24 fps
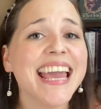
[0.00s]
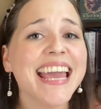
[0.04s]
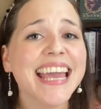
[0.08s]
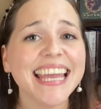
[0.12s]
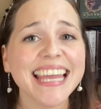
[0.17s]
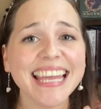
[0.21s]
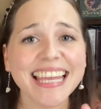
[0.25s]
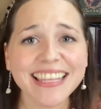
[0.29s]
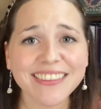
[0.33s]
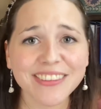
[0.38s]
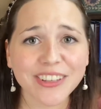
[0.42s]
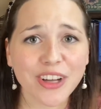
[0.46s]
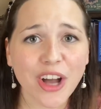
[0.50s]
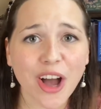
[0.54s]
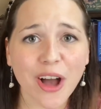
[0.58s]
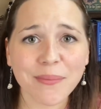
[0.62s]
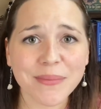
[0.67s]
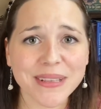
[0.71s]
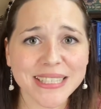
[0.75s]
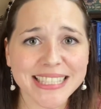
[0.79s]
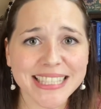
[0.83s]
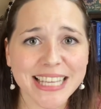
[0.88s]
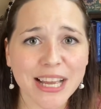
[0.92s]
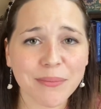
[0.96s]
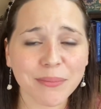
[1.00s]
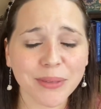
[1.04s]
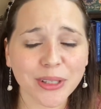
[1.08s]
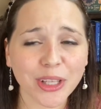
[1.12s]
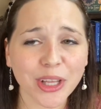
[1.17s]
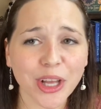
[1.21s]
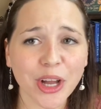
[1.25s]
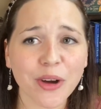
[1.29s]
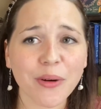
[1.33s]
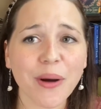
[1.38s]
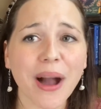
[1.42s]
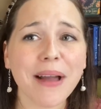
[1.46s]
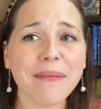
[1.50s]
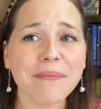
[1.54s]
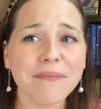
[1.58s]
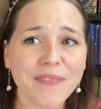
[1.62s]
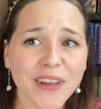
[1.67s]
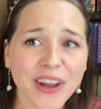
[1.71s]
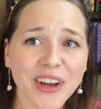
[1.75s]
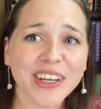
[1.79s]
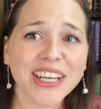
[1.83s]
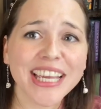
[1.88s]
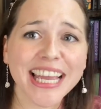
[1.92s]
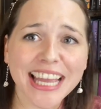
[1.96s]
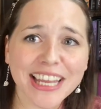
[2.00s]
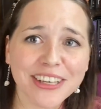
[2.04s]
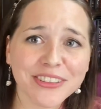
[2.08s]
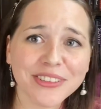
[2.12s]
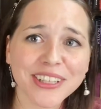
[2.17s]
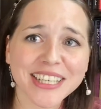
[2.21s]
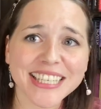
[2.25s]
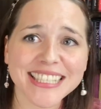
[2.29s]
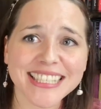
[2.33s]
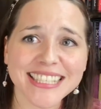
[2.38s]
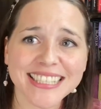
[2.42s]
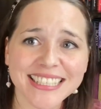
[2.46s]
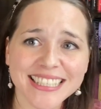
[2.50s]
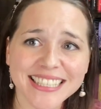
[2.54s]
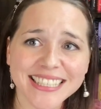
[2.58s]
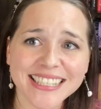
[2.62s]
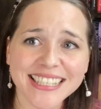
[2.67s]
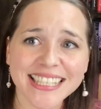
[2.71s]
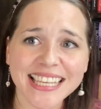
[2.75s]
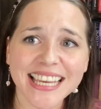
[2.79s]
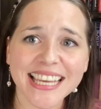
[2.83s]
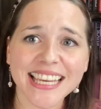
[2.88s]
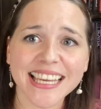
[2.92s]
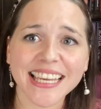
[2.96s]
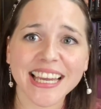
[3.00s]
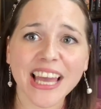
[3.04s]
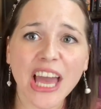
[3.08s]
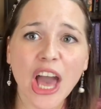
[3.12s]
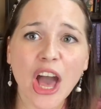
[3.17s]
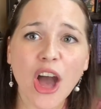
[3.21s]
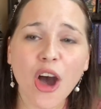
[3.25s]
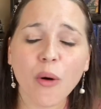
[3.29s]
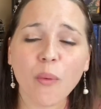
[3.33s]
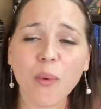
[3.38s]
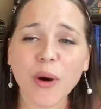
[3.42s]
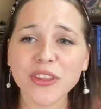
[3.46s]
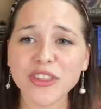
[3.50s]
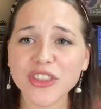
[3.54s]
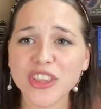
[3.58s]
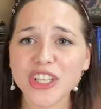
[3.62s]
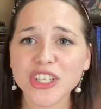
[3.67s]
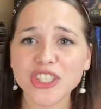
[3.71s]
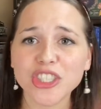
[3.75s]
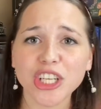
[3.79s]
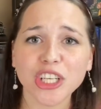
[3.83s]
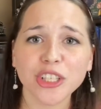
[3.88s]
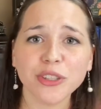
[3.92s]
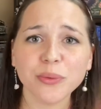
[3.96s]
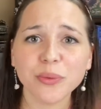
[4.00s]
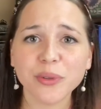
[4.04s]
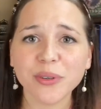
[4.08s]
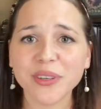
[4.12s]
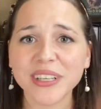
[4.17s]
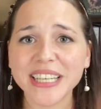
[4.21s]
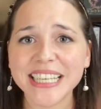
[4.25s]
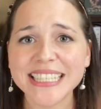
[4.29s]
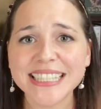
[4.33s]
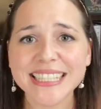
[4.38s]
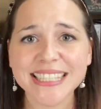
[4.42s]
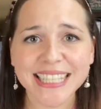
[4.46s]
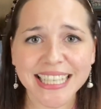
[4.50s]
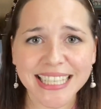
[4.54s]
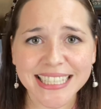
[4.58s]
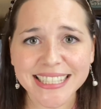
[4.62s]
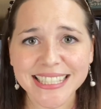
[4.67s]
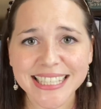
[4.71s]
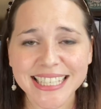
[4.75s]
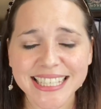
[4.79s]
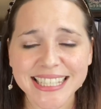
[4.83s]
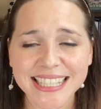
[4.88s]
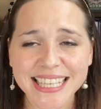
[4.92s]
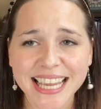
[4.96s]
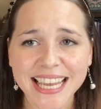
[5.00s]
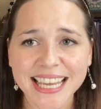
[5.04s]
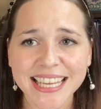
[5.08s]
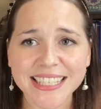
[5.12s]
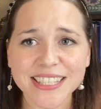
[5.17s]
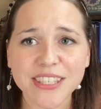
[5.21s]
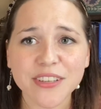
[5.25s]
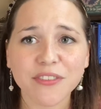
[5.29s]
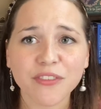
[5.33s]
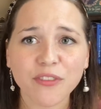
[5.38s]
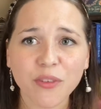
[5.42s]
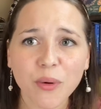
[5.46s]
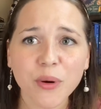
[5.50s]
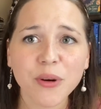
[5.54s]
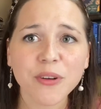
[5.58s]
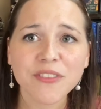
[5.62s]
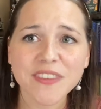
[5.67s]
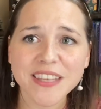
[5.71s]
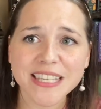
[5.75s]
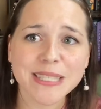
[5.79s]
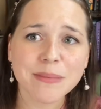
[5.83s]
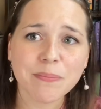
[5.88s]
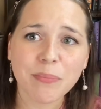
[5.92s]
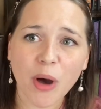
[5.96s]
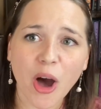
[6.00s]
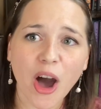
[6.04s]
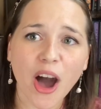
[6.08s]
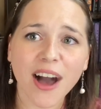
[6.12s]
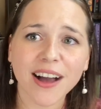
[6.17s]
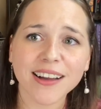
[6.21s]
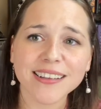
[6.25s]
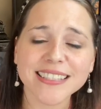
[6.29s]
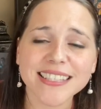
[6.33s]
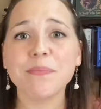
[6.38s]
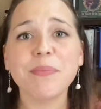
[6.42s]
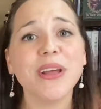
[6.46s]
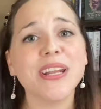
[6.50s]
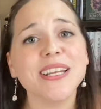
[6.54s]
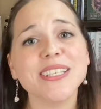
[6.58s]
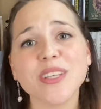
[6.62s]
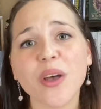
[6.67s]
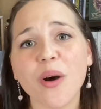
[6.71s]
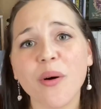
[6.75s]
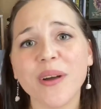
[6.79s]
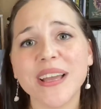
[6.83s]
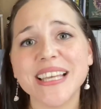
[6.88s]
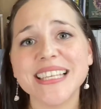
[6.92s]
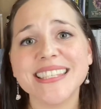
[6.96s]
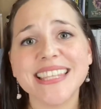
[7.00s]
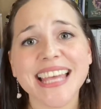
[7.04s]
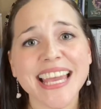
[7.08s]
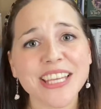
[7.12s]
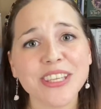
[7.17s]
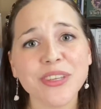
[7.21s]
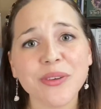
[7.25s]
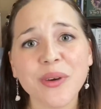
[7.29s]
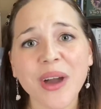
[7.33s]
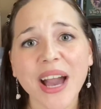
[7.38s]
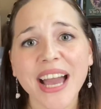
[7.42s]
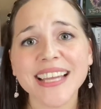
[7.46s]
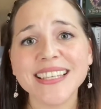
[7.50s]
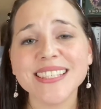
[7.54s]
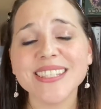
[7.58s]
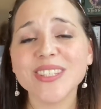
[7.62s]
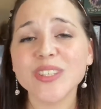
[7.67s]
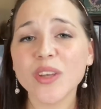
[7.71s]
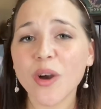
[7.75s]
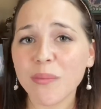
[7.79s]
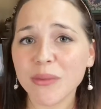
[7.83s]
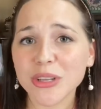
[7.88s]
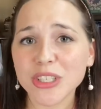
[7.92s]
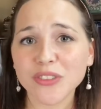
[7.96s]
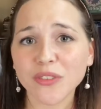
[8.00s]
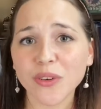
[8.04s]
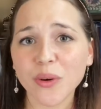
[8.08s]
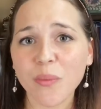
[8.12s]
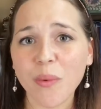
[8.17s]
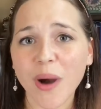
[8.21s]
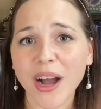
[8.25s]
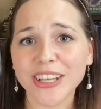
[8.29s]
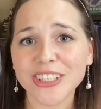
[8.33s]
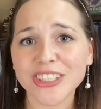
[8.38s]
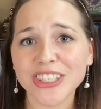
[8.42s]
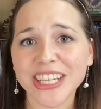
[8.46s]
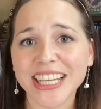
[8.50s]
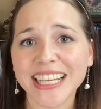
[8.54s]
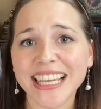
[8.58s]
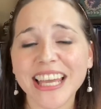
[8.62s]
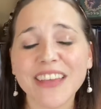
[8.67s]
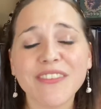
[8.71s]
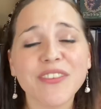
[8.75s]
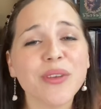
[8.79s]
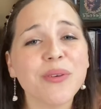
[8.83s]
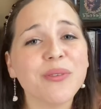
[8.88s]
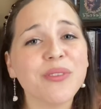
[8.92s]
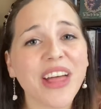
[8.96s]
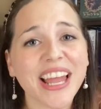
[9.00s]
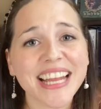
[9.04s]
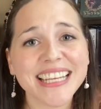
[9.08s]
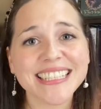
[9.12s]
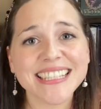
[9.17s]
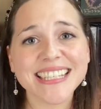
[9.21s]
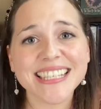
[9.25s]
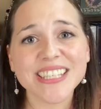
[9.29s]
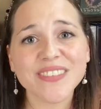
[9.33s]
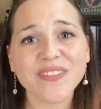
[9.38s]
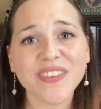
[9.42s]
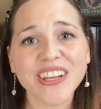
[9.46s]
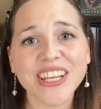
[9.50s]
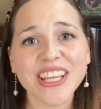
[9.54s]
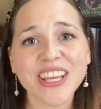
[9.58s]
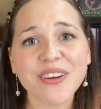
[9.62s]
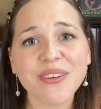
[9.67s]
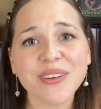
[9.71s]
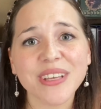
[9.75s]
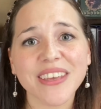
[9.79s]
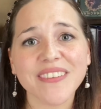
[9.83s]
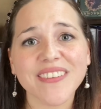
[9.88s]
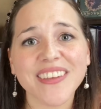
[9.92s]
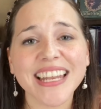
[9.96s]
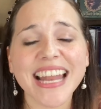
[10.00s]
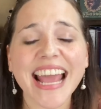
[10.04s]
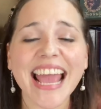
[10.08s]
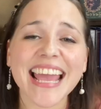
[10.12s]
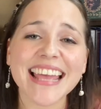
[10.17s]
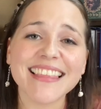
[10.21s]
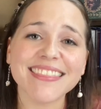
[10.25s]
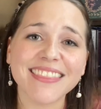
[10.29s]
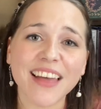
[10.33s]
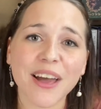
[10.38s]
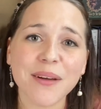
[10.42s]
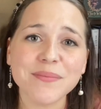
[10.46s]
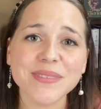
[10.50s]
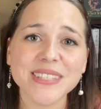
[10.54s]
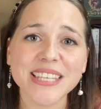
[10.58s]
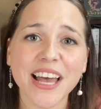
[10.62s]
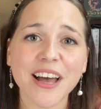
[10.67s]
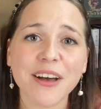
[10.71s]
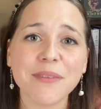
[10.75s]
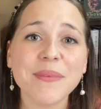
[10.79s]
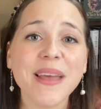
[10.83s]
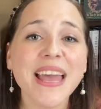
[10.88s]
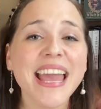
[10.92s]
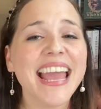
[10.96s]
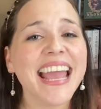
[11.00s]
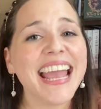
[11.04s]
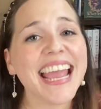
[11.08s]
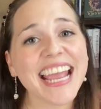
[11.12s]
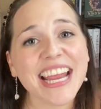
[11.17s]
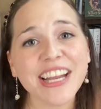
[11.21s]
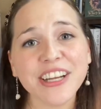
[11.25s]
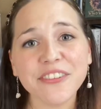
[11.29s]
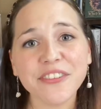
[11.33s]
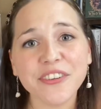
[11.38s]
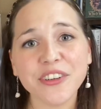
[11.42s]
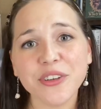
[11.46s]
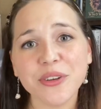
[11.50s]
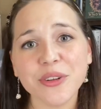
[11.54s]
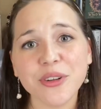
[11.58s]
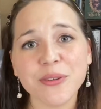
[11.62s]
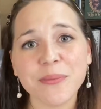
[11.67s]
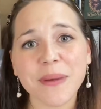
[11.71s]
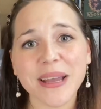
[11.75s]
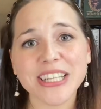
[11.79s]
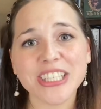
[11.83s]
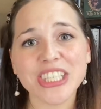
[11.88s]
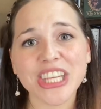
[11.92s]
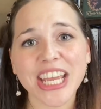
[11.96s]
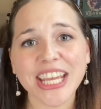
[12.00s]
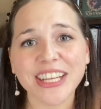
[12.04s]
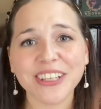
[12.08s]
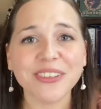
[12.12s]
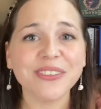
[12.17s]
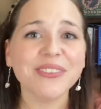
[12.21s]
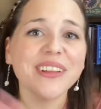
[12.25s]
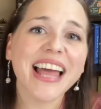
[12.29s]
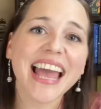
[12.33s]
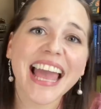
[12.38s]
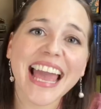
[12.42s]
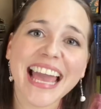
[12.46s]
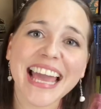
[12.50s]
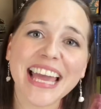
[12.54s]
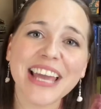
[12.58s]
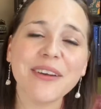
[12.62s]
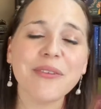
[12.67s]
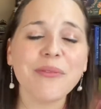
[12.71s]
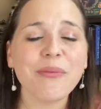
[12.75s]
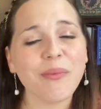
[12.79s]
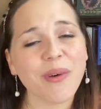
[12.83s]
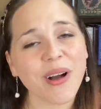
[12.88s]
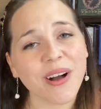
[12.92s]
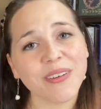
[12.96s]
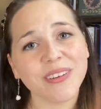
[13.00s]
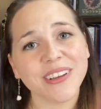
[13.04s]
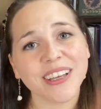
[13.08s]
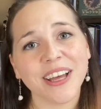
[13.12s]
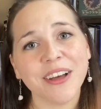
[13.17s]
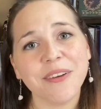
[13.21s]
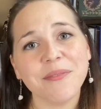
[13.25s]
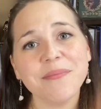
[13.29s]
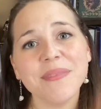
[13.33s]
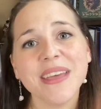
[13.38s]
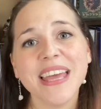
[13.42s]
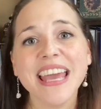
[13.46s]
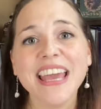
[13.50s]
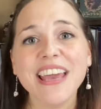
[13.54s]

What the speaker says: in the comments down below. I'm very interested to see what the general consensus is for this box. But as always, thank you guys so much for watching. If you liked this video, give it a thumbs up. And if you're new to my channel, hey, welcome.